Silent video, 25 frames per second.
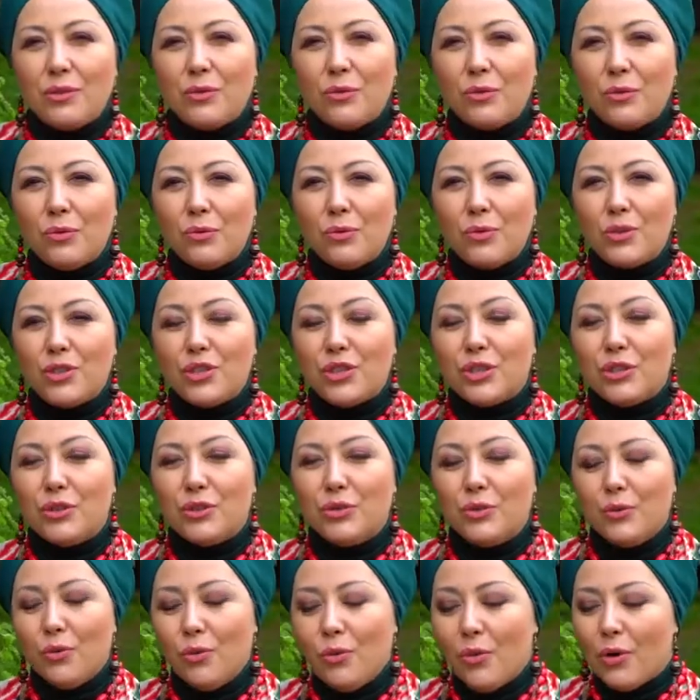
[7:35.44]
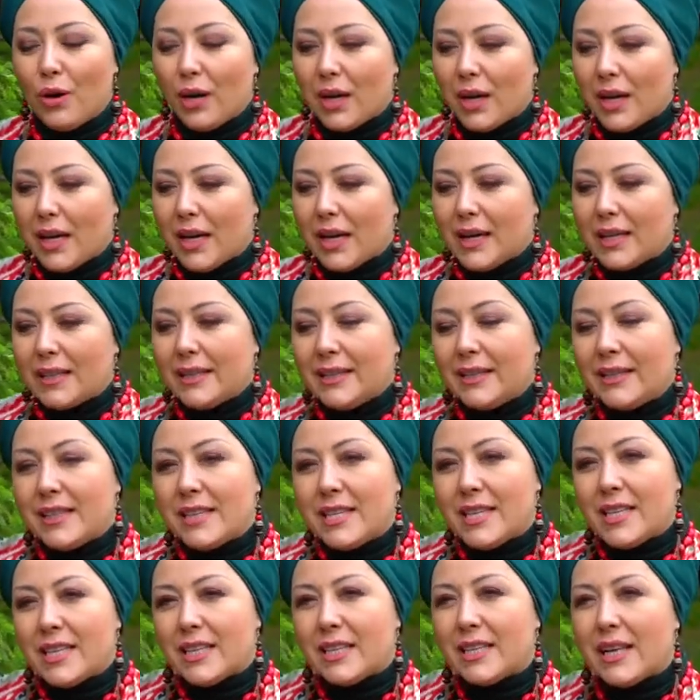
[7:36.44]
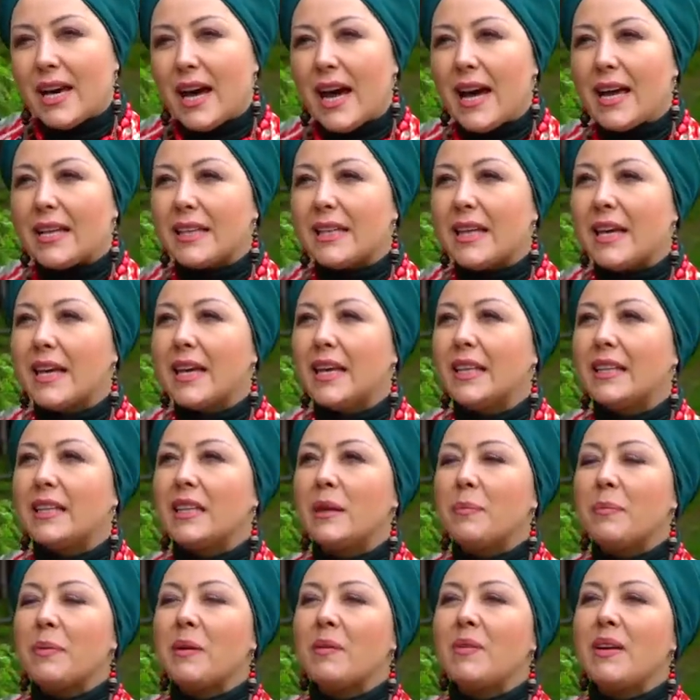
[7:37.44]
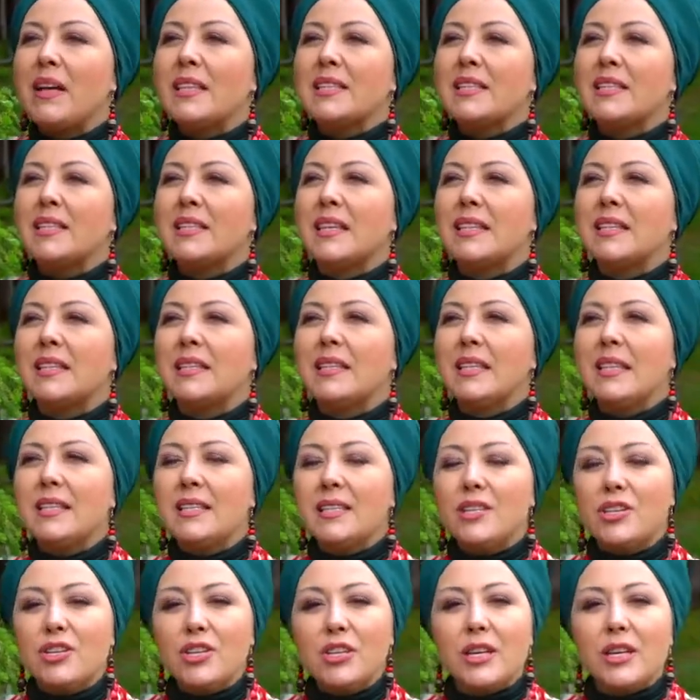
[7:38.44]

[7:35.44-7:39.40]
the spirit travels 1,000 kilometers